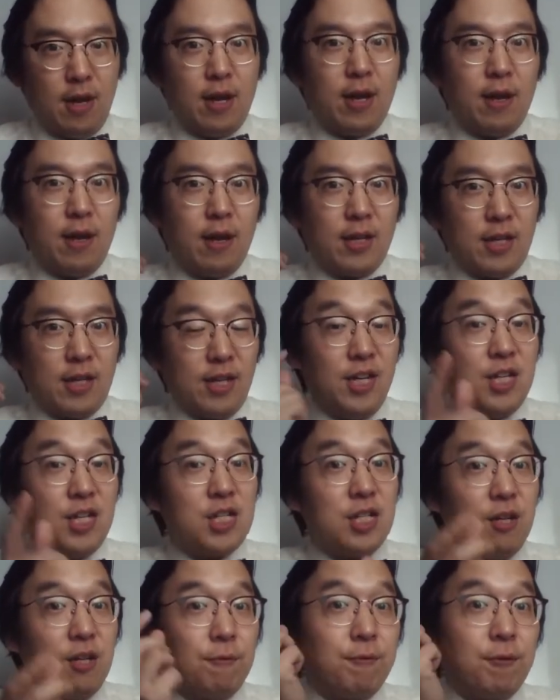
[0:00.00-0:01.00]
Each
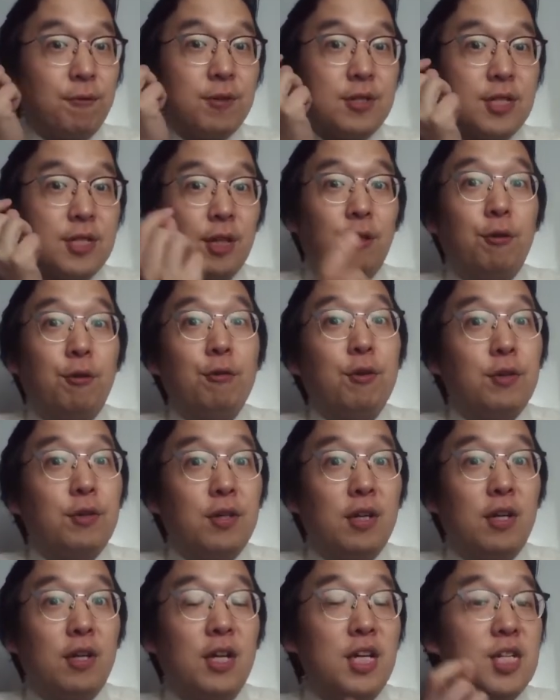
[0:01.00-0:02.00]
different security,
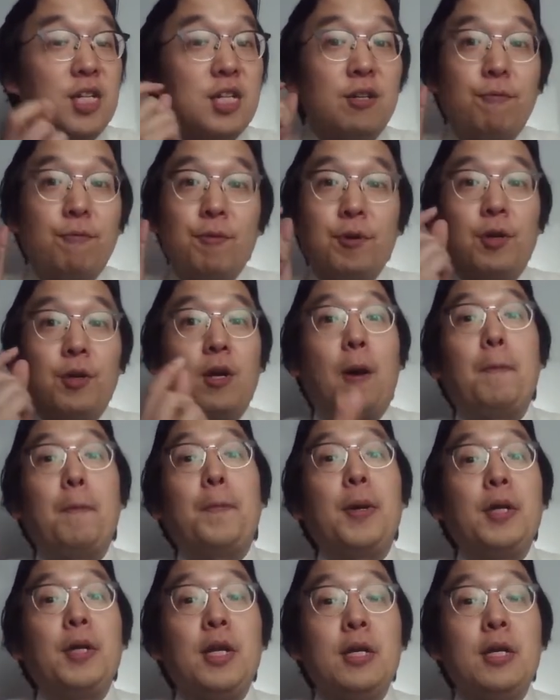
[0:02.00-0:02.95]
each different company,